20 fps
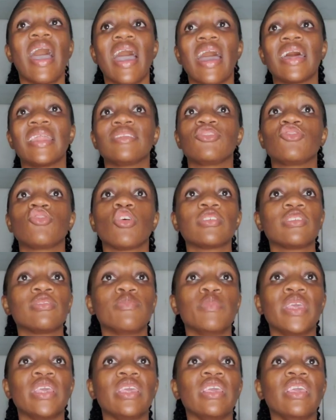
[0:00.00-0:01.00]
and trust
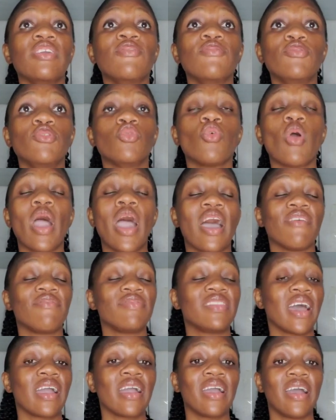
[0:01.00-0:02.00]
me if you have
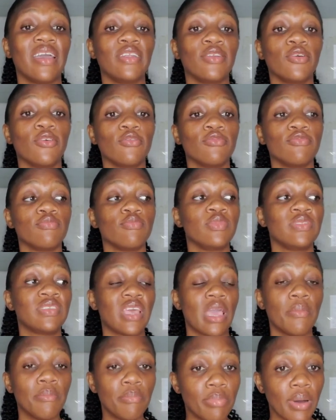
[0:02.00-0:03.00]
that kind of
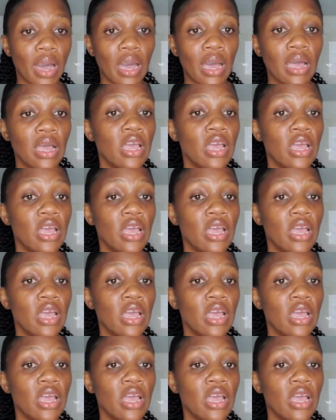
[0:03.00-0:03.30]
temper